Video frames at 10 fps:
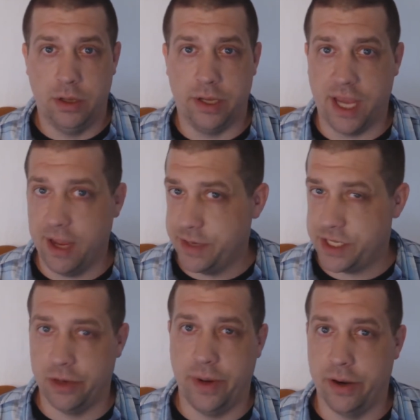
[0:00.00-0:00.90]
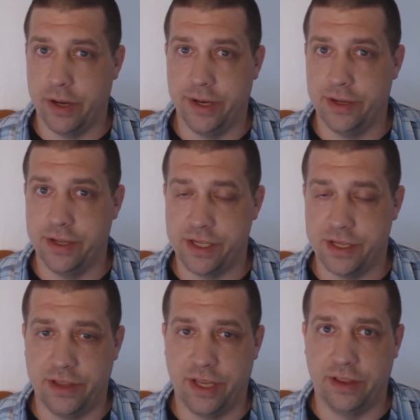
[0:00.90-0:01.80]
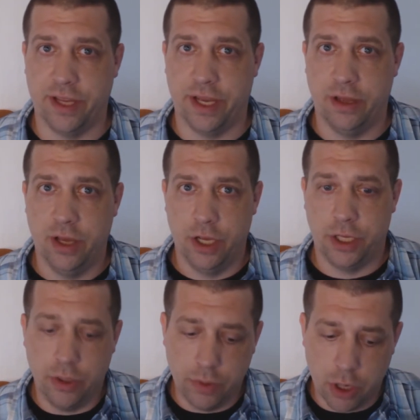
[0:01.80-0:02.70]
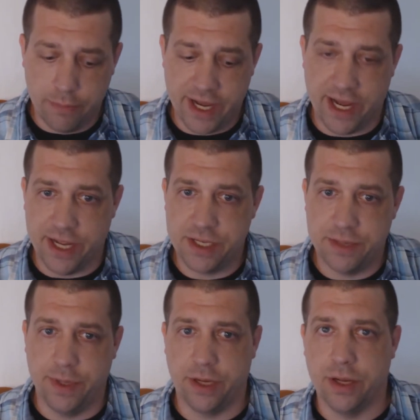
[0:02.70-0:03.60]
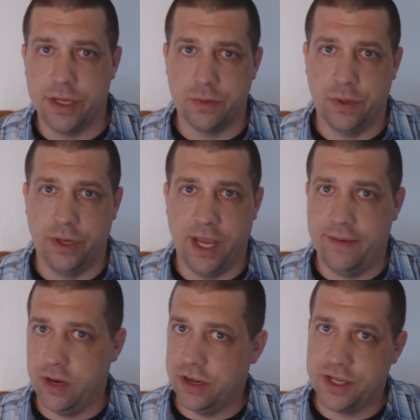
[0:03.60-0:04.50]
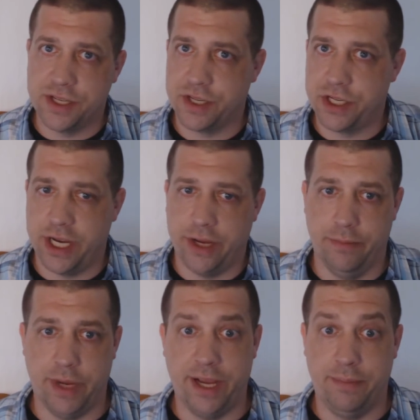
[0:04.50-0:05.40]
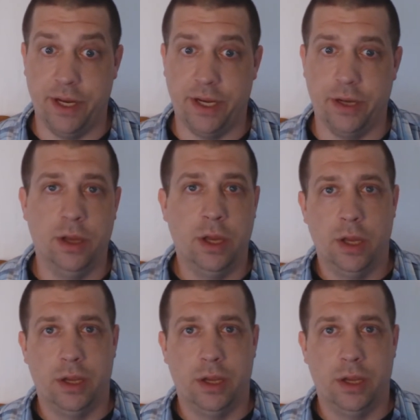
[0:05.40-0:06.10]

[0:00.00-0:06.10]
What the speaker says: You can't be so arrogant as to think that you know best, because when you have an autistic child, in my opinion,